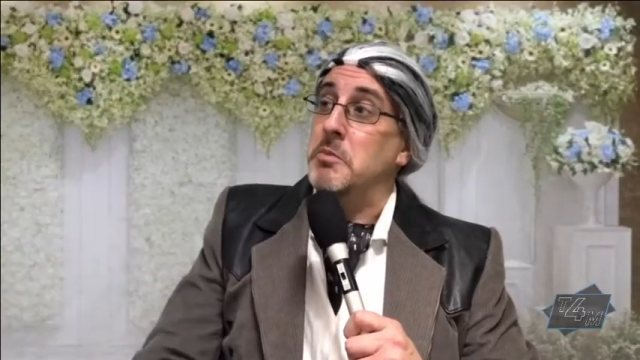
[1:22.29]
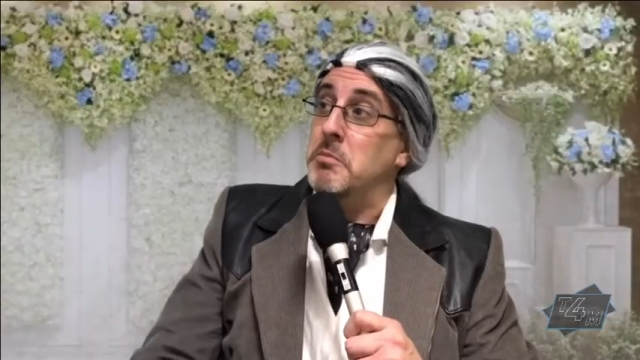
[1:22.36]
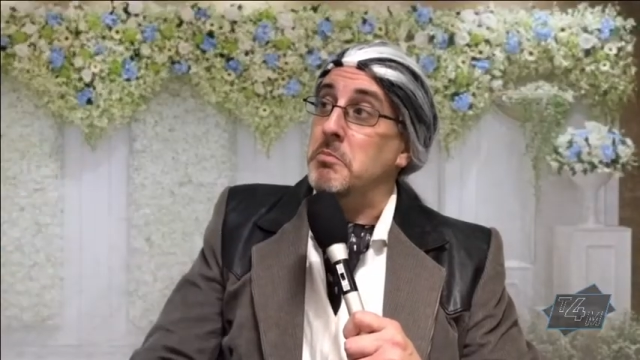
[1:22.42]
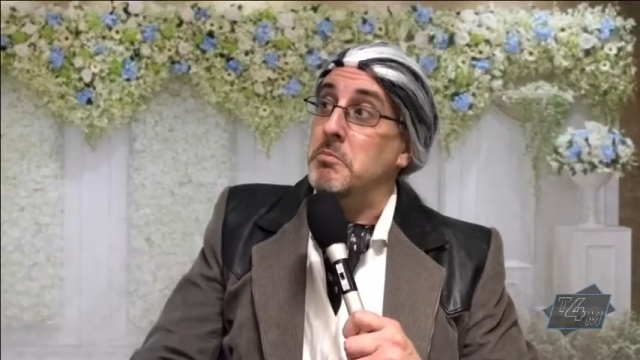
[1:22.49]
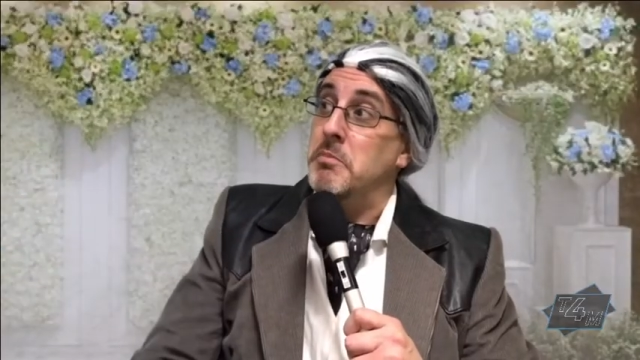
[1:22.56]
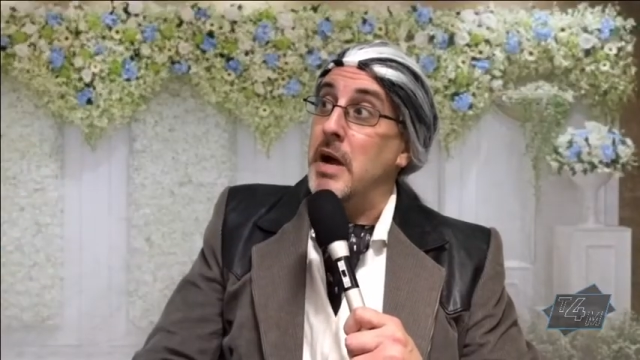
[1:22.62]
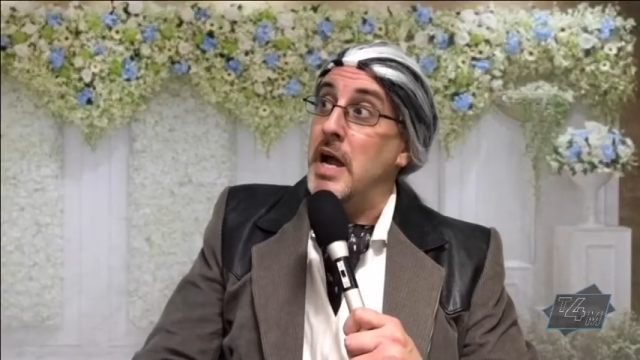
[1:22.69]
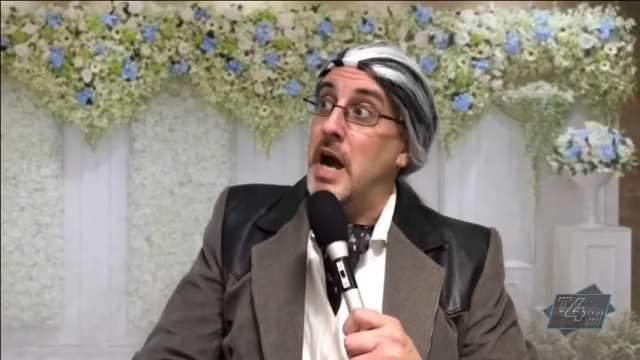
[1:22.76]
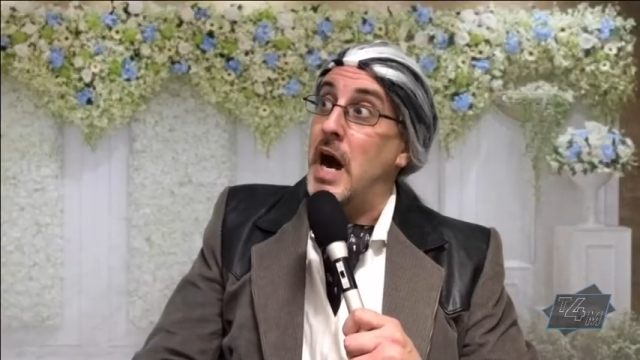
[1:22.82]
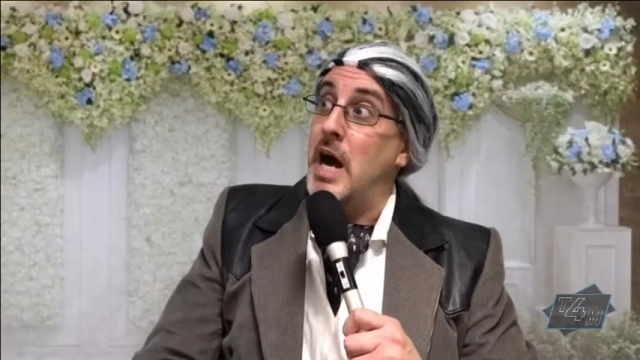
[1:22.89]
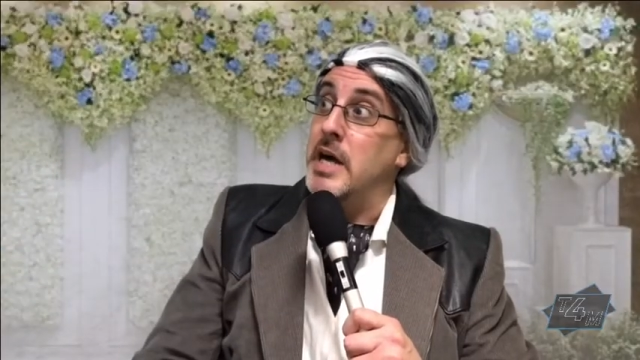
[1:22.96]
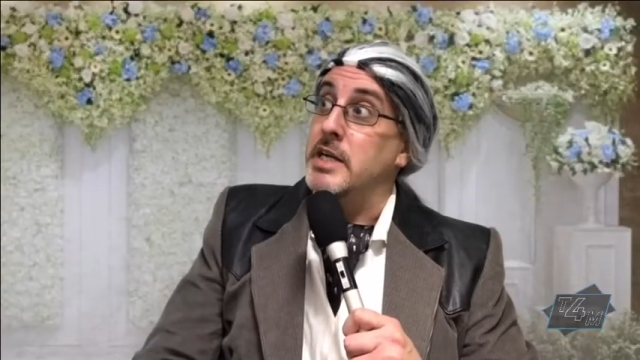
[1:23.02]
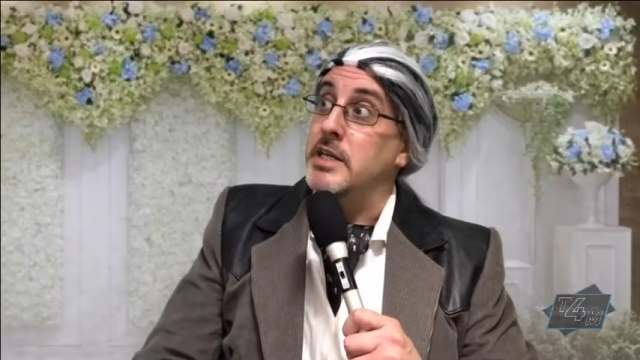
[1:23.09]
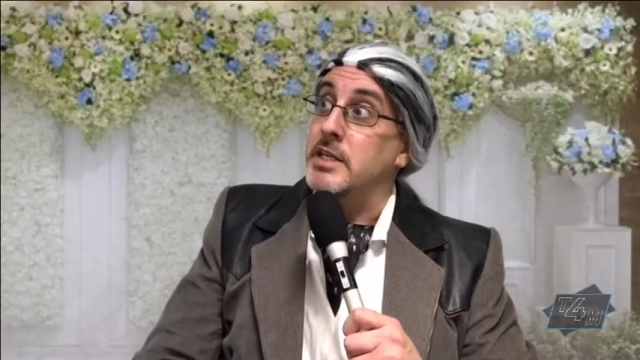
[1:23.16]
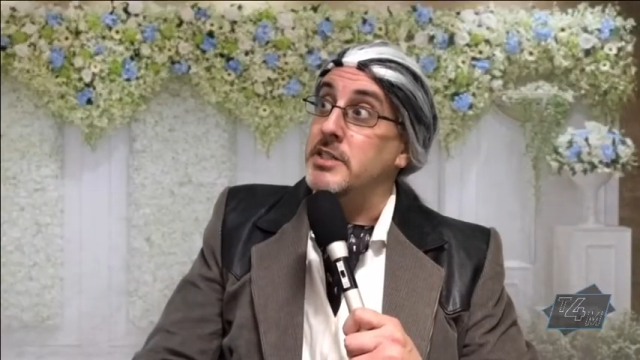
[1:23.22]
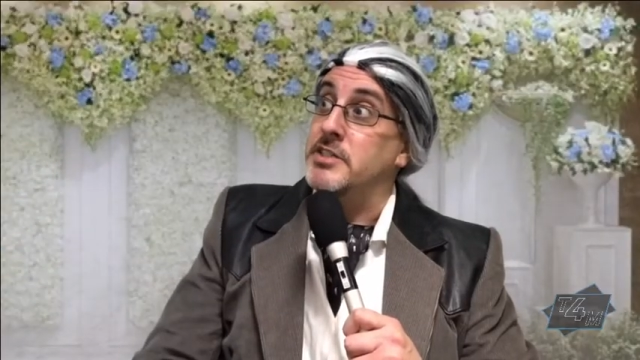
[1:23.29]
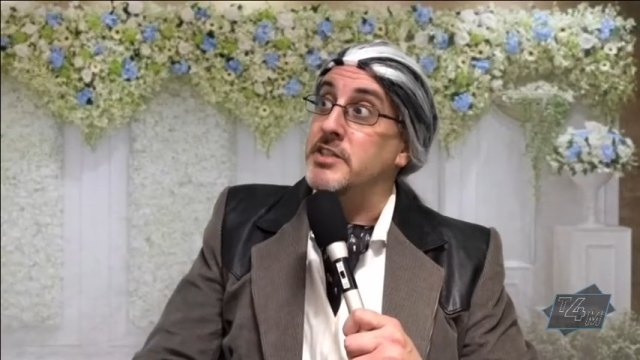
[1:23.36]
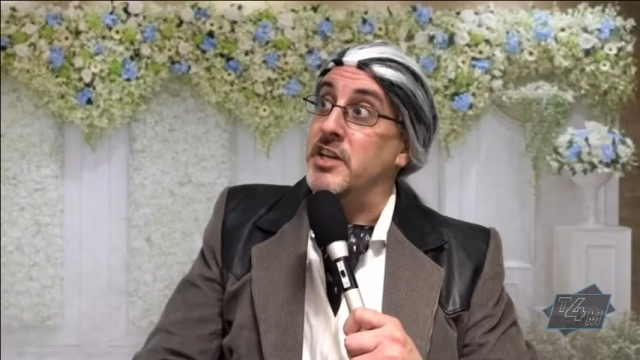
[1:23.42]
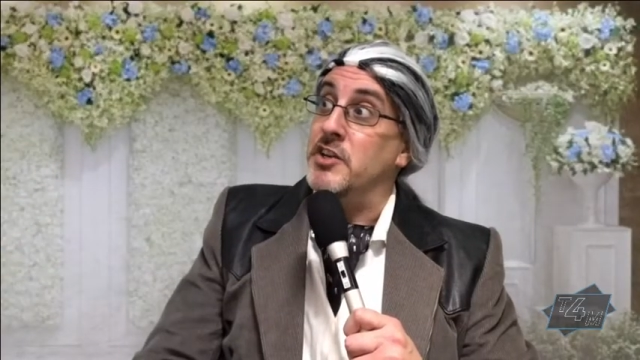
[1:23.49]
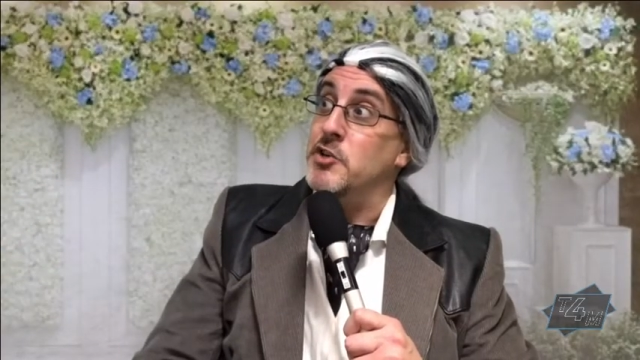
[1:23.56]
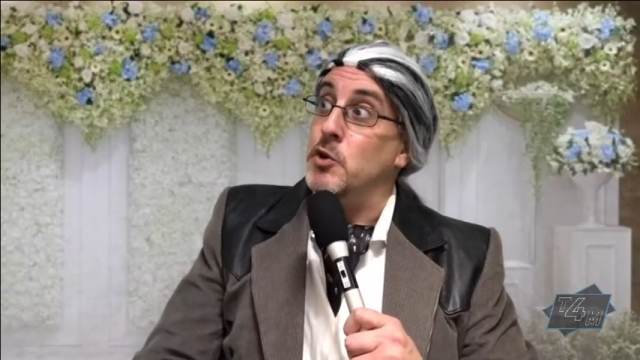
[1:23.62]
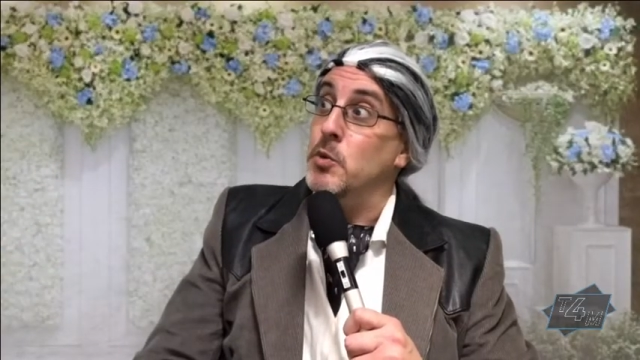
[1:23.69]
May I
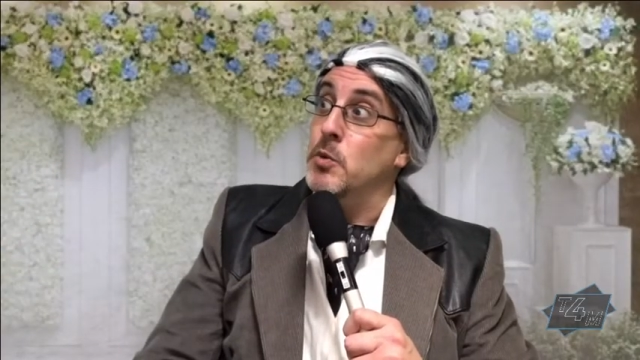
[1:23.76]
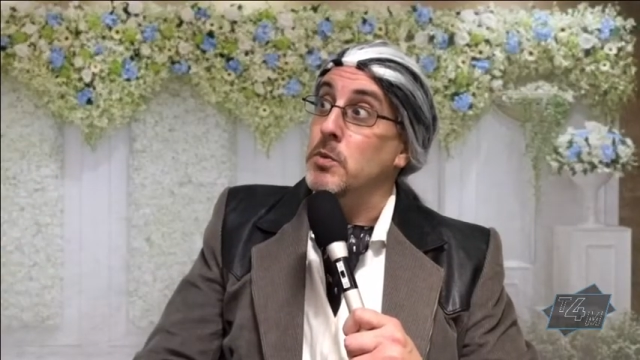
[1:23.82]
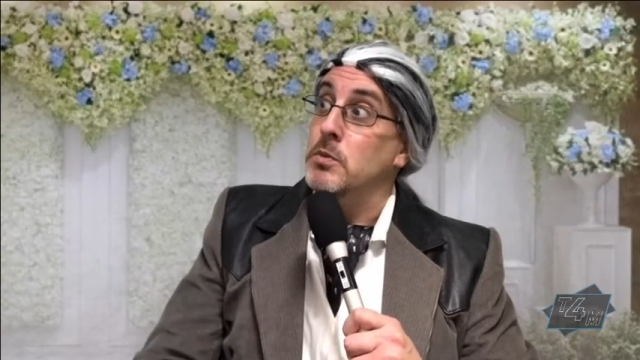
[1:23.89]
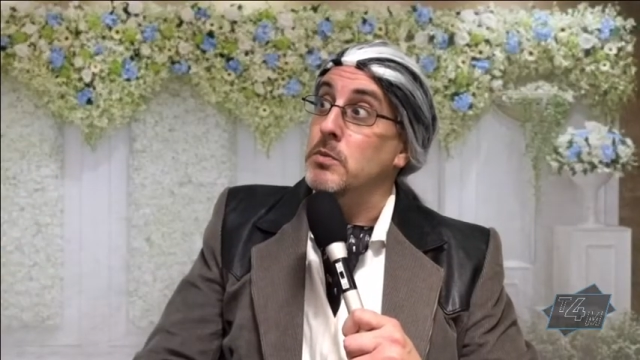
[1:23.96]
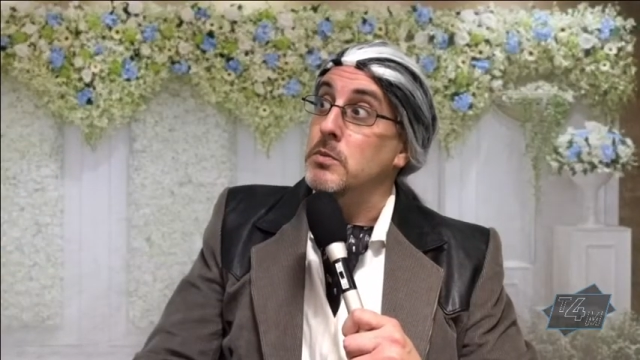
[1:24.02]
continue?